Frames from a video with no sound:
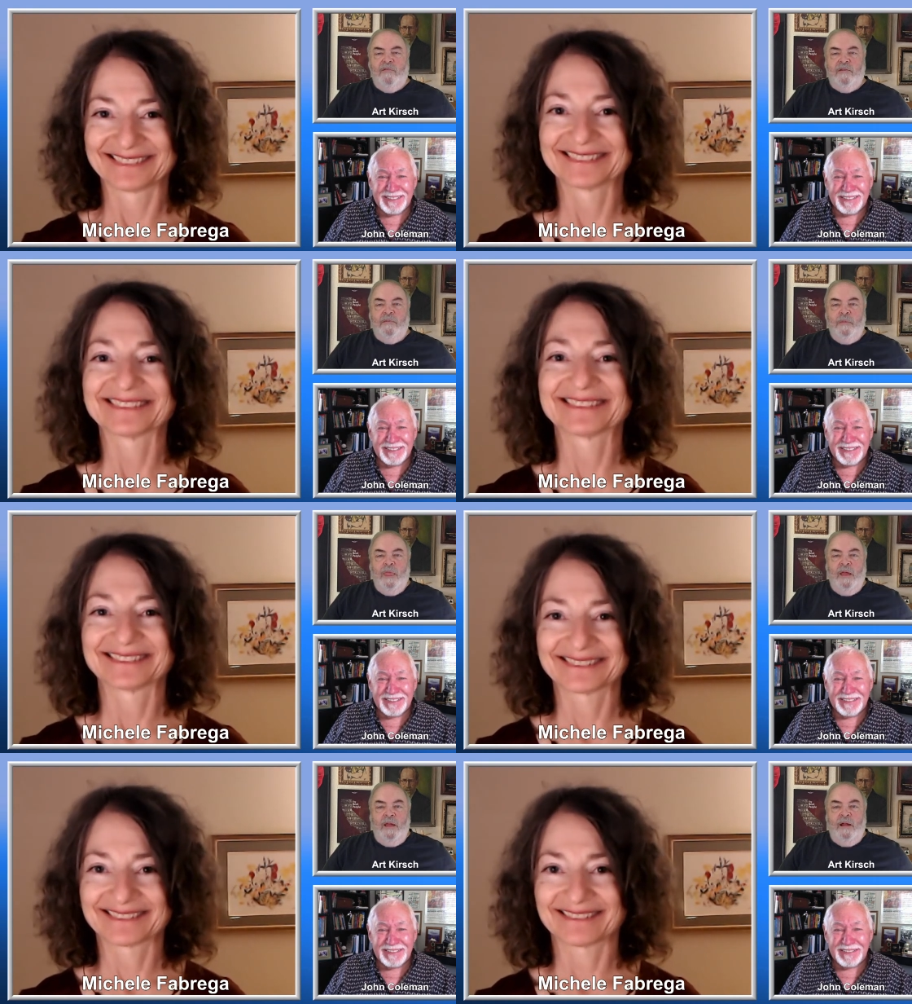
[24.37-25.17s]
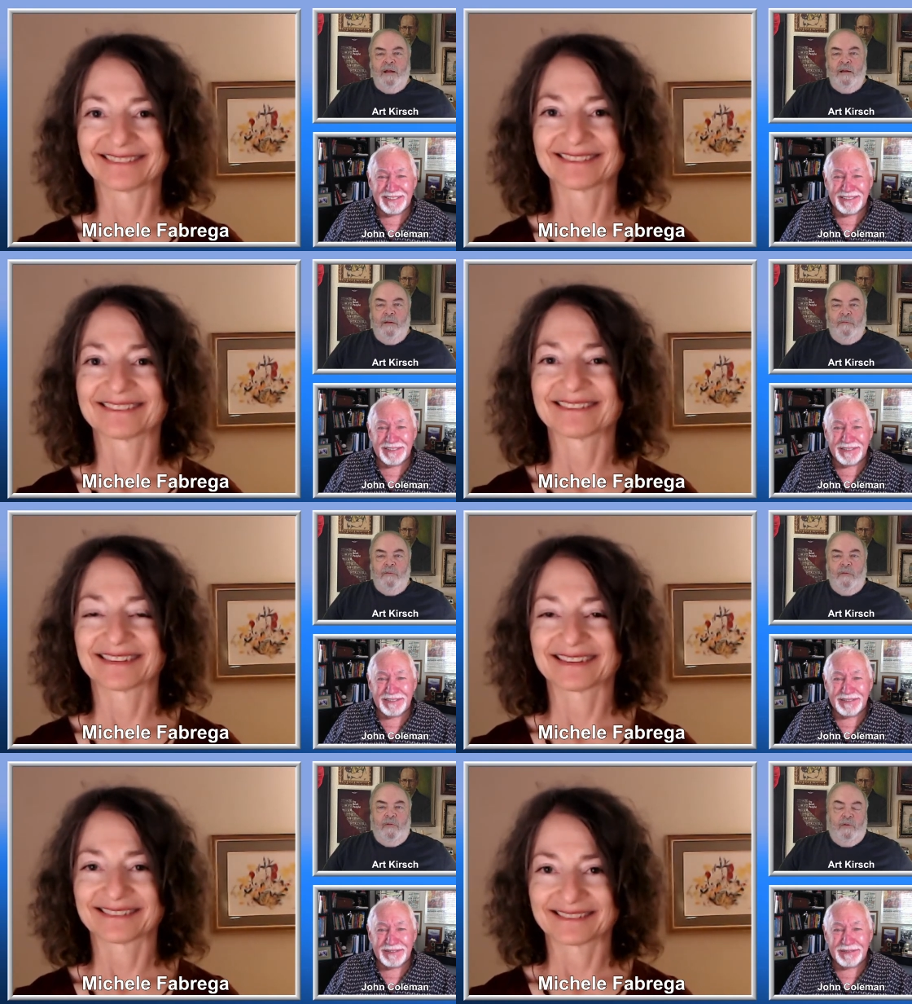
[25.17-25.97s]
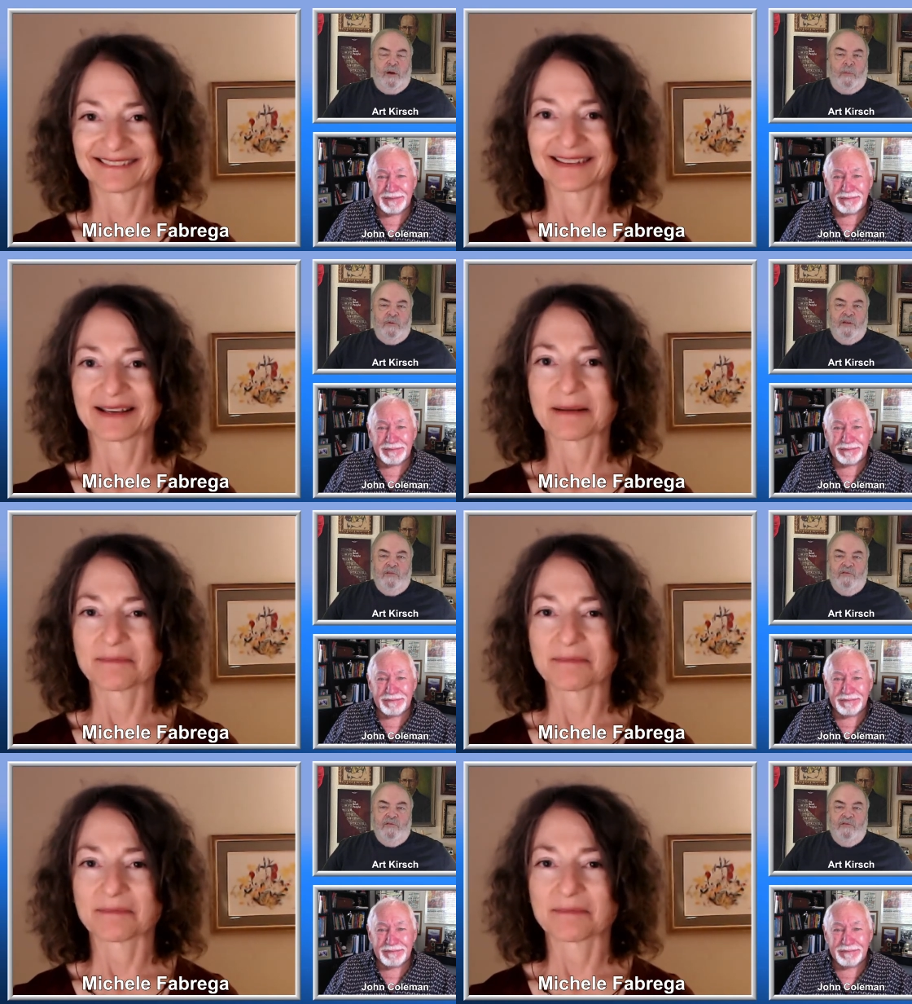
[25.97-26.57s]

Speaker 1: a, a couple days